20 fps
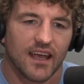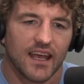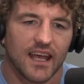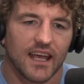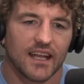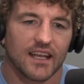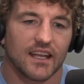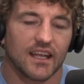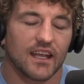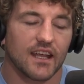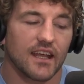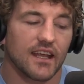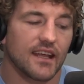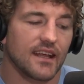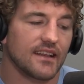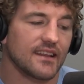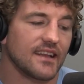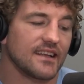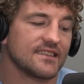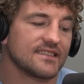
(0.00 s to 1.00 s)
And it,
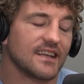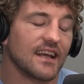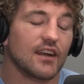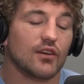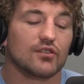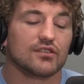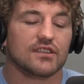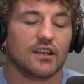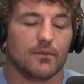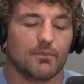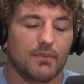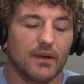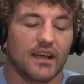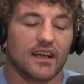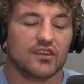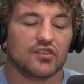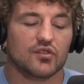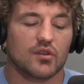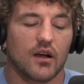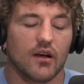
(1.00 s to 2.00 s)
they said it was their
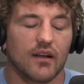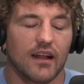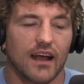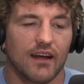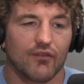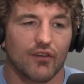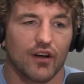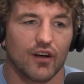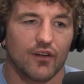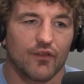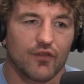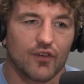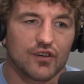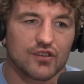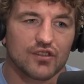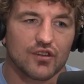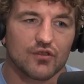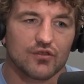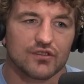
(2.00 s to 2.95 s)
biggest crowd ever at first,